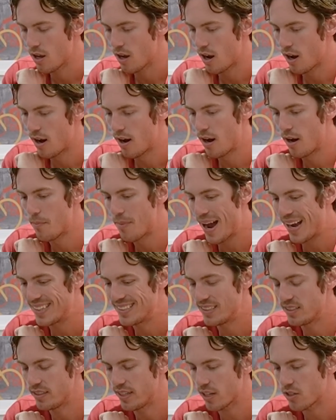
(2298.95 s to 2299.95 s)
Um, I
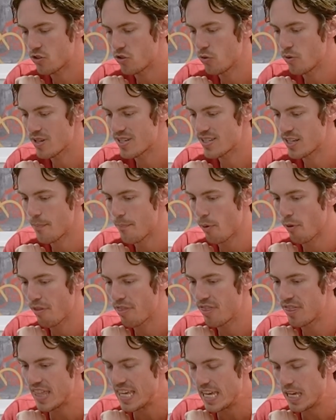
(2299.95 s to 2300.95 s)
stick to a simple
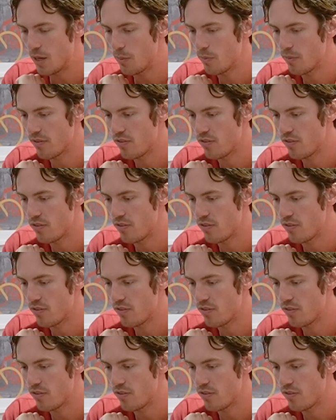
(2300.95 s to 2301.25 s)
theme.